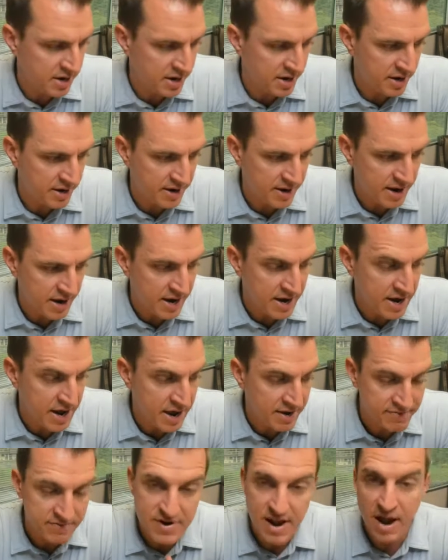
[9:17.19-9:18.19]
I
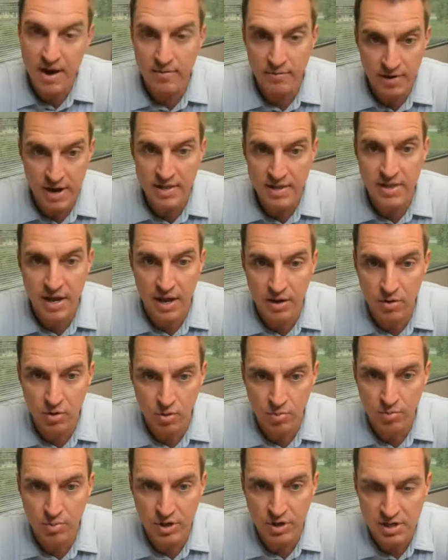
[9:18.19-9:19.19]
have not read that
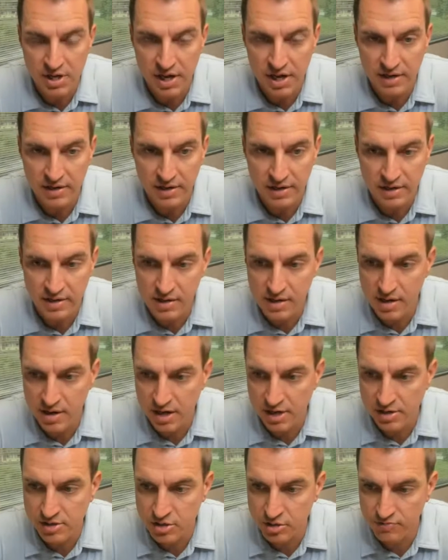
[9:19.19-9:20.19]
whole book yet in
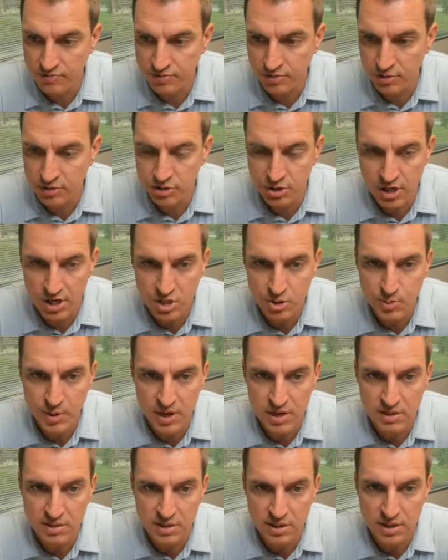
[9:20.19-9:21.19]
full
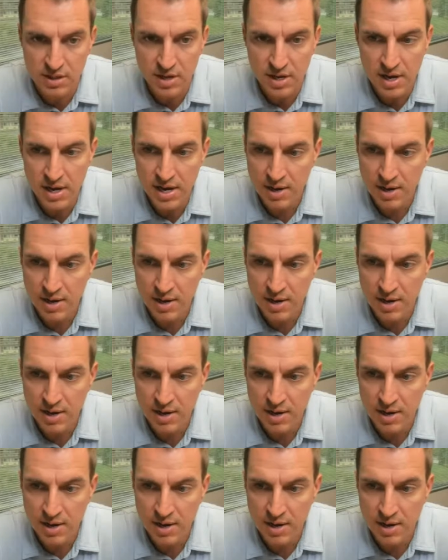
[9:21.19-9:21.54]
transparency,